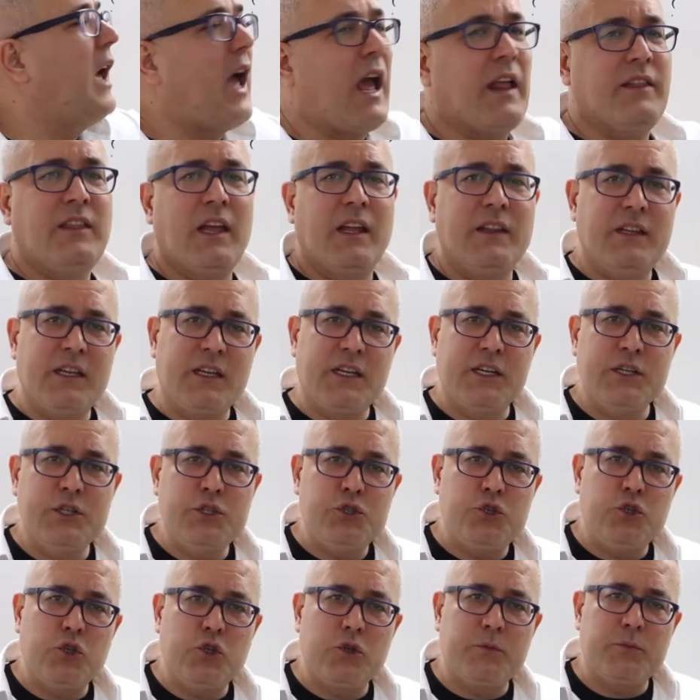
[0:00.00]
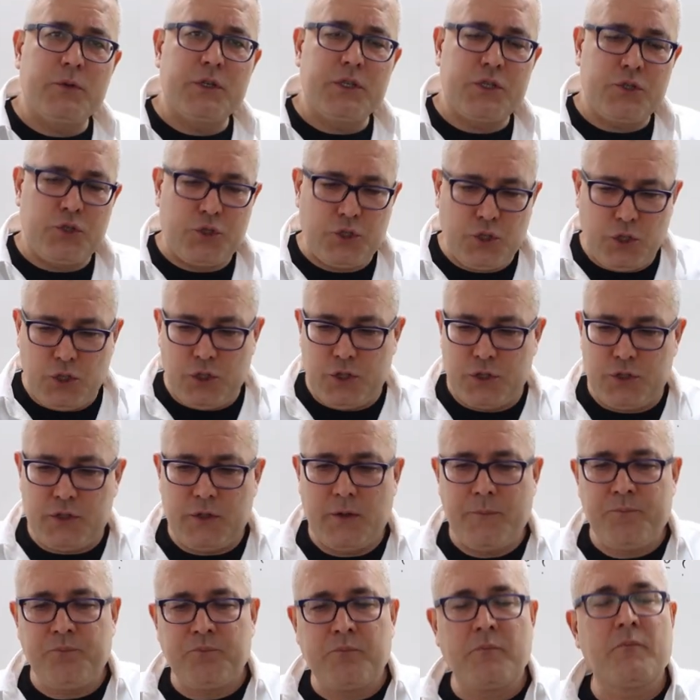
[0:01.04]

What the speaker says: And then the consumers should